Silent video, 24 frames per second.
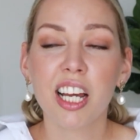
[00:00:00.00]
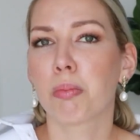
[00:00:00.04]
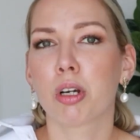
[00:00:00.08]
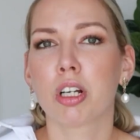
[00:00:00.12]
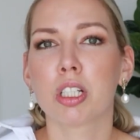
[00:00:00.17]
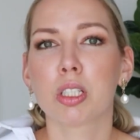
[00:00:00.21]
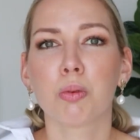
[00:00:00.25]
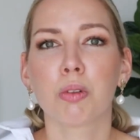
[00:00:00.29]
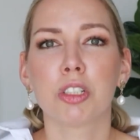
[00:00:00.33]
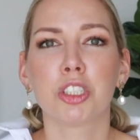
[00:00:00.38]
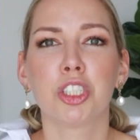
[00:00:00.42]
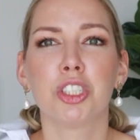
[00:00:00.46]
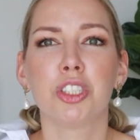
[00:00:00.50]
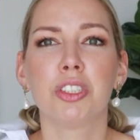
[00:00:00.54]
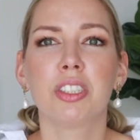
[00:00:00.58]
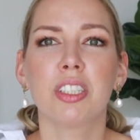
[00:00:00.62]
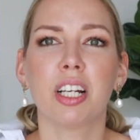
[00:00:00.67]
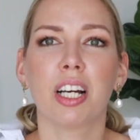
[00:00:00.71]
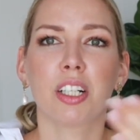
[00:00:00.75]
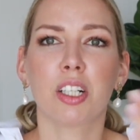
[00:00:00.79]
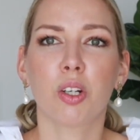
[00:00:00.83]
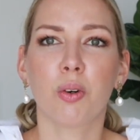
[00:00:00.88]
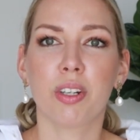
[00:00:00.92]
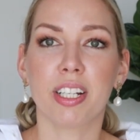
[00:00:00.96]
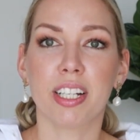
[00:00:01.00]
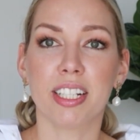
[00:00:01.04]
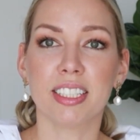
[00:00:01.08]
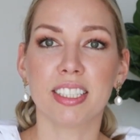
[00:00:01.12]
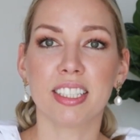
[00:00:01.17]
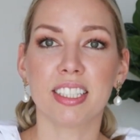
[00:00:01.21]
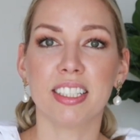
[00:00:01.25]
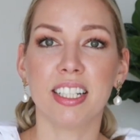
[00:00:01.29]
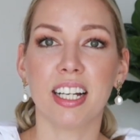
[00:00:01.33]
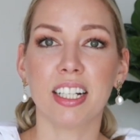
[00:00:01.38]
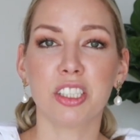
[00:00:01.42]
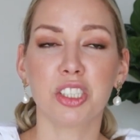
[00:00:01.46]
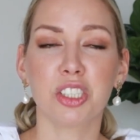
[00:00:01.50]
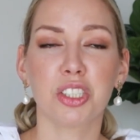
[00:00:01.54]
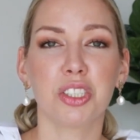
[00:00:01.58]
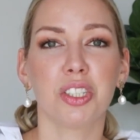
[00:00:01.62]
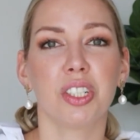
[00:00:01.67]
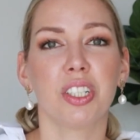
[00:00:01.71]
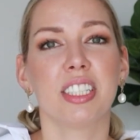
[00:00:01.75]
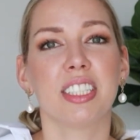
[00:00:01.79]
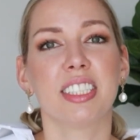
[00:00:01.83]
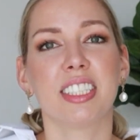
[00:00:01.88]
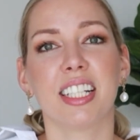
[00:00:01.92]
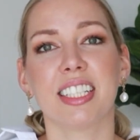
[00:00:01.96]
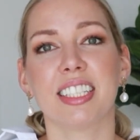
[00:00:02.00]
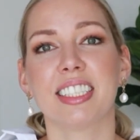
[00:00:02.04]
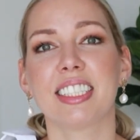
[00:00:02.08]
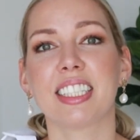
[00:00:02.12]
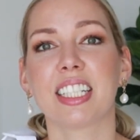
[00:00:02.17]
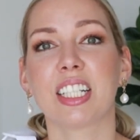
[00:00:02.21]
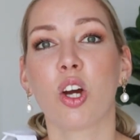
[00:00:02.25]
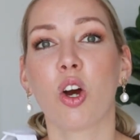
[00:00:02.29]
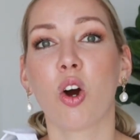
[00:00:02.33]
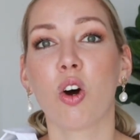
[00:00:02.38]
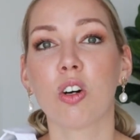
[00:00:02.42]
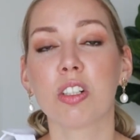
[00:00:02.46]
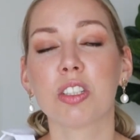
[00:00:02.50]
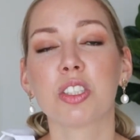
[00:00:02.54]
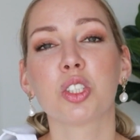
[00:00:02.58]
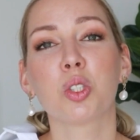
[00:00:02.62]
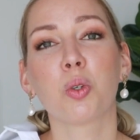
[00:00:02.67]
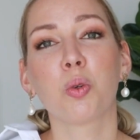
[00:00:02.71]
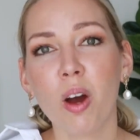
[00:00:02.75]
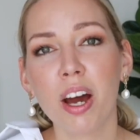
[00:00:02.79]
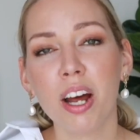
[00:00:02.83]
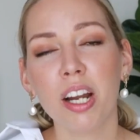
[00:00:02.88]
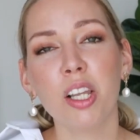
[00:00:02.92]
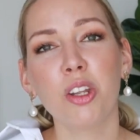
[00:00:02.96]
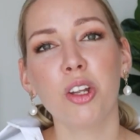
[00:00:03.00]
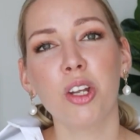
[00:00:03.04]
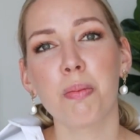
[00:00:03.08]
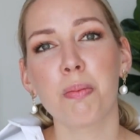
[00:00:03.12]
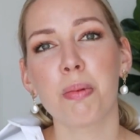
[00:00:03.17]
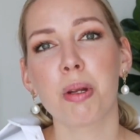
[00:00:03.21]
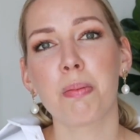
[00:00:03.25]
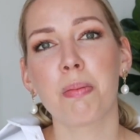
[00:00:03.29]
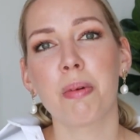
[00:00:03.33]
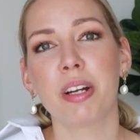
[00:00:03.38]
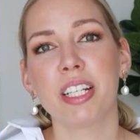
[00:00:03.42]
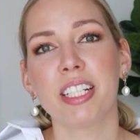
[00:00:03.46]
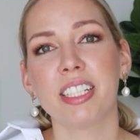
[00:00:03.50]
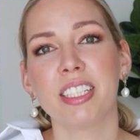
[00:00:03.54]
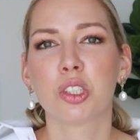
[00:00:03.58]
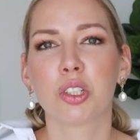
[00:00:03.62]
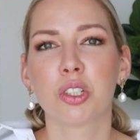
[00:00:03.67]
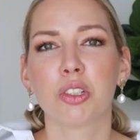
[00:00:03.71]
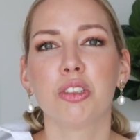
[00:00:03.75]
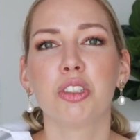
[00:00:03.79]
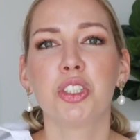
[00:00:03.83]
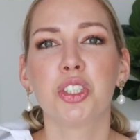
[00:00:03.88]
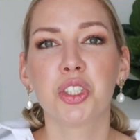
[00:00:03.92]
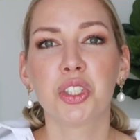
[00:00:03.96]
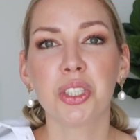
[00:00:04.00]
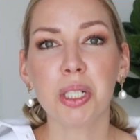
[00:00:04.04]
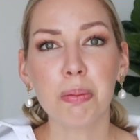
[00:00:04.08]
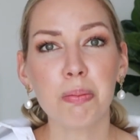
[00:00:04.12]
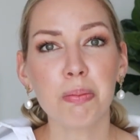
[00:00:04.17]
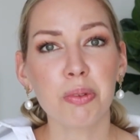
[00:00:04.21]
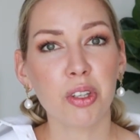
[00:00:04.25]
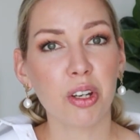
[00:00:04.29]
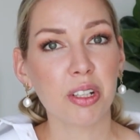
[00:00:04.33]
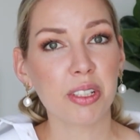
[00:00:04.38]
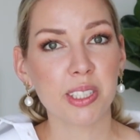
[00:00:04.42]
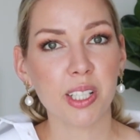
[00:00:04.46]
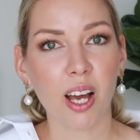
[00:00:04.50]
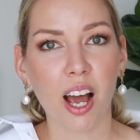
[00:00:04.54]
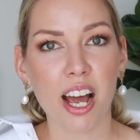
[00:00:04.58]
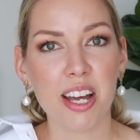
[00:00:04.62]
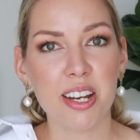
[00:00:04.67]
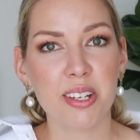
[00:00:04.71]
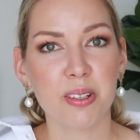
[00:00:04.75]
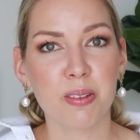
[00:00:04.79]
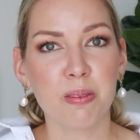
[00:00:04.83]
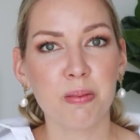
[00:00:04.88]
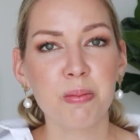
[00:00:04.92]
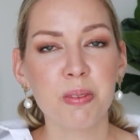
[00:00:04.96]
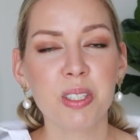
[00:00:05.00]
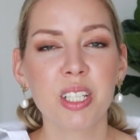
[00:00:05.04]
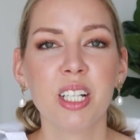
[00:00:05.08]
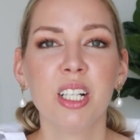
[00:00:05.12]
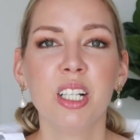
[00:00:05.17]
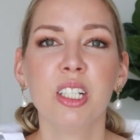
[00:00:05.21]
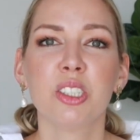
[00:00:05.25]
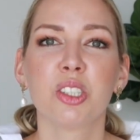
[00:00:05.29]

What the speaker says: because once you start going international, it does cost quite a lot of money to ship those items.